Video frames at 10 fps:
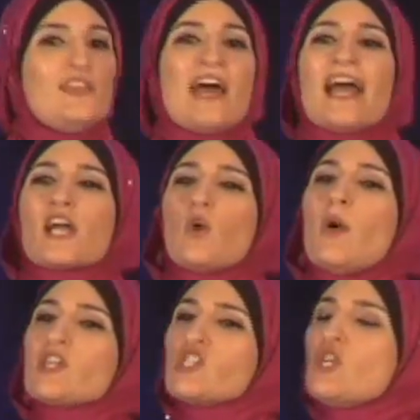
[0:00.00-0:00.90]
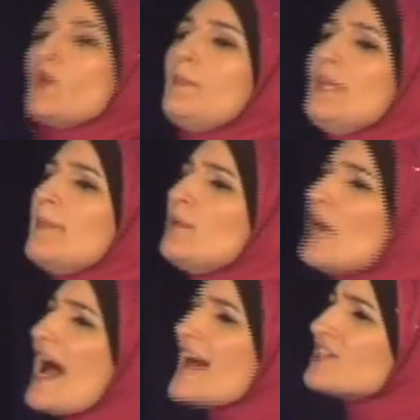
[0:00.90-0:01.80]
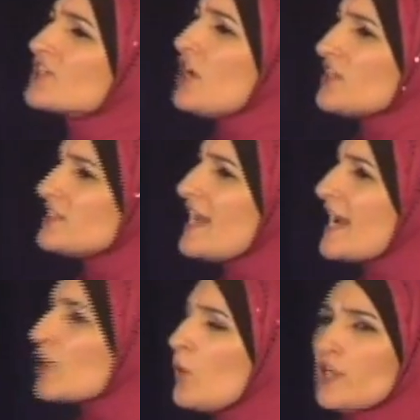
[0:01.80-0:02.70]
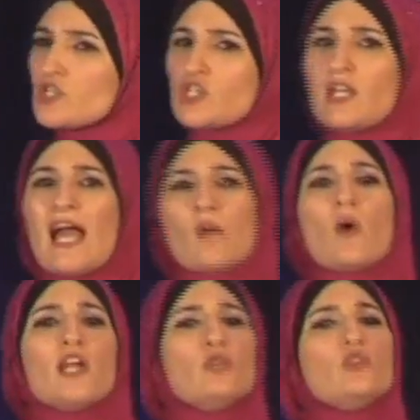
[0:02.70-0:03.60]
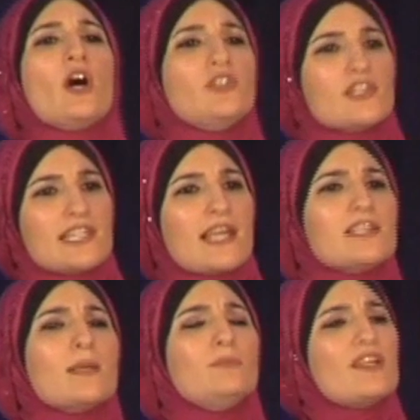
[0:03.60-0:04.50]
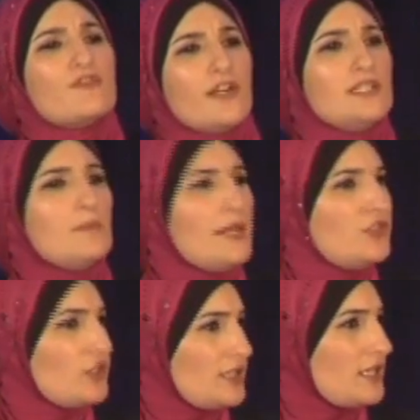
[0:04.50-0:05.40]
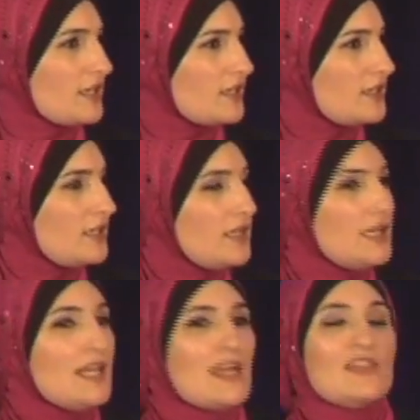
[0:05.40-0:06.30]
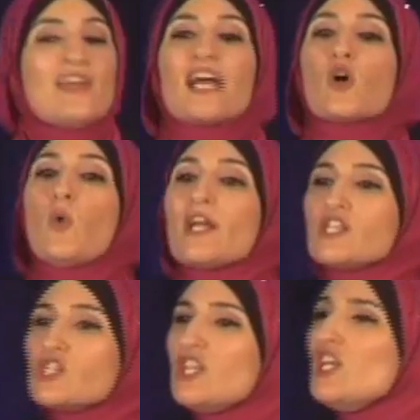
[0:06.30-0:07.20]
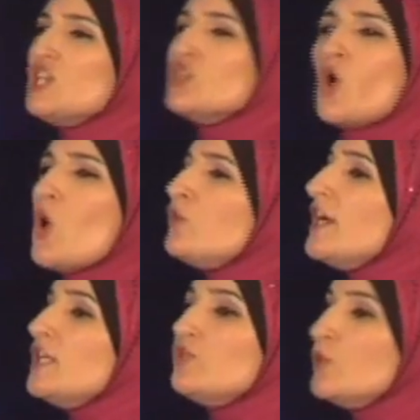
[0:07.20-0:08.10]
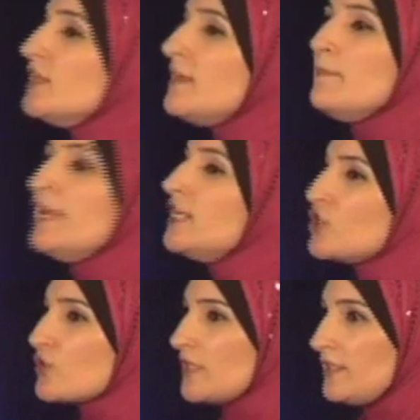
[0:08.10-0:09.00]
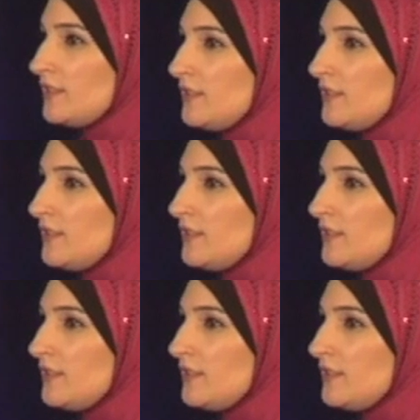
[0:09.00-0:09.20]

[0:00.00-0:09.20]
That question, when people ask us that question, I want you to understand something fundamental here. That question is already rooted in bigotry.